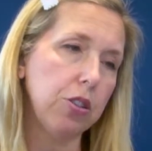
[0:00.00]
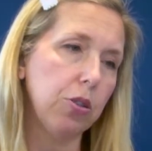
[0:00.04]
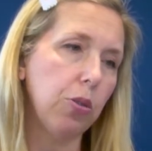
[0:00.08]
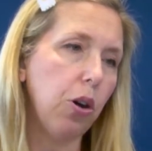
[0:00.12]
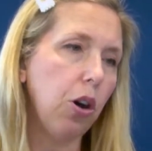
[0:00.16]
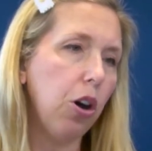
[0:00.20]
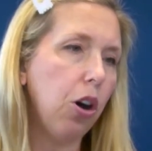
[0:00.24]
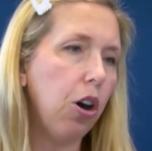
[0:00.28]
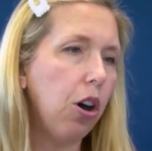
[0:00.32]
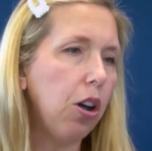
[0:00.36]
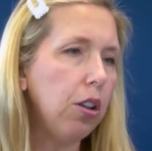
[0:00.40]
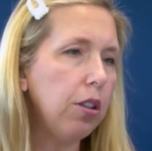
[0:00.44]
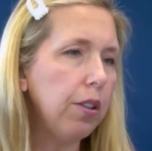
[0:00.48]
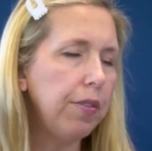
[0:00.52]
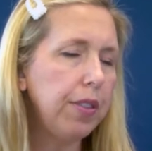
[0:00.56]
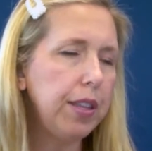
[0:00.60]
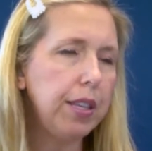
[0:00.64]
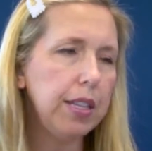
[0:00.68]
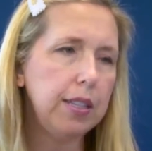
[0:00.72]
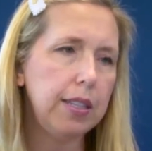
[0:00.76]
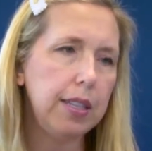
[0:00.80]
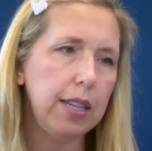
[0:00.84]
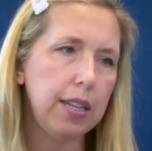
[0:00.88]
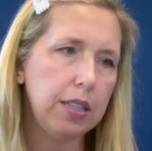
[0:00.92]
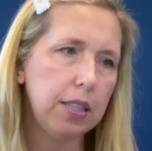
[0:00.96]
So all of
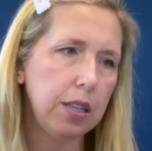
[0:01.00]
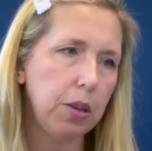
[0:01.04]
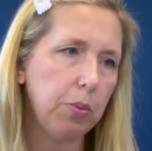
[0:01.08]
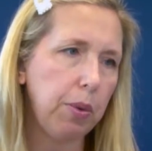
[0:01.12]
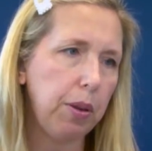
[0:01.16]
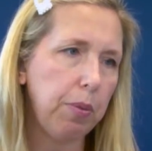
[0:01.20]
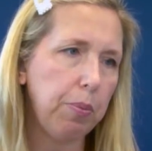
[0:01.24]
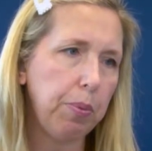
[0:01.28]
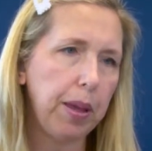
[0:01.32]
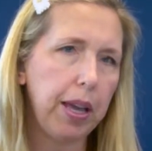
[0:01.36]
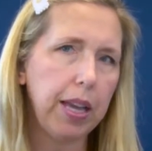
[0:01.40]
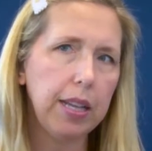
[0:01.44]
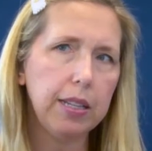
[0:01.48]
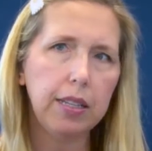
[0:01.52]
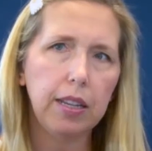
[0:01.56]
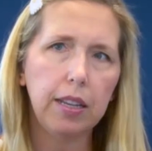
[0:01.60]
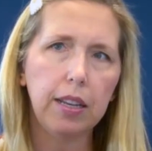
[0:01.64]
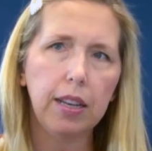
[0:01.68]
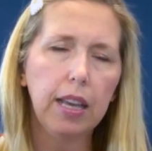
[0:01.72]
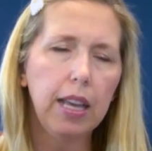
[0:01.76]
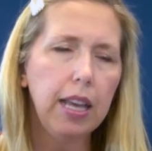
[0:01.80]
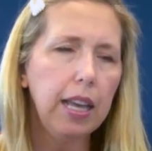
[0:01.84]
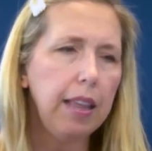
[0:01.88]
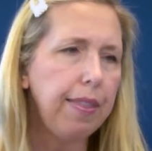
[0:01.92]
these seeds that we planted,